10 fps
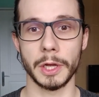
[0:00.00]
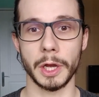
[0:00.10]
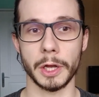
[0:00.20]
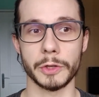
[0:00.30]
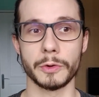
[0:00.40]

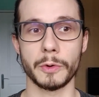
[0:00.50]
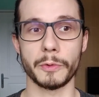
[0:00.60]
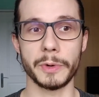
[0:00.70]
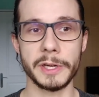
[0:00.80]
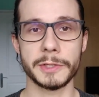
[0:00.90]

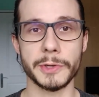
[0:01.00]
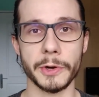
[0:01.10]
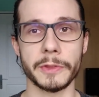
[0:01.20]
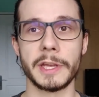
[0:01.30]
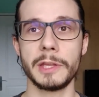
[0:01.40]
really
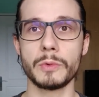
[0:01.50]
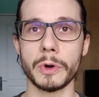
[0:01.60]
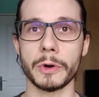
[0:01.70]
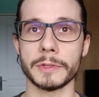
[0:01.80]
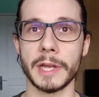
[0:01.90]
turn
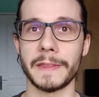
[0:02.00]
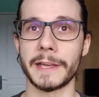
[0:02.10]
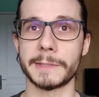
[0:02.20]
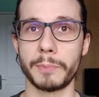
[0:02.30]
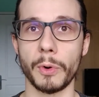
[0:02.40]
inward and
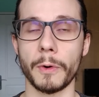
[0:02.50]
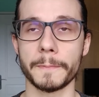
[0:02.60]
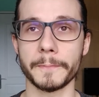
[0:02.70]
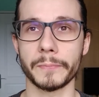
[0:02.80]
explore.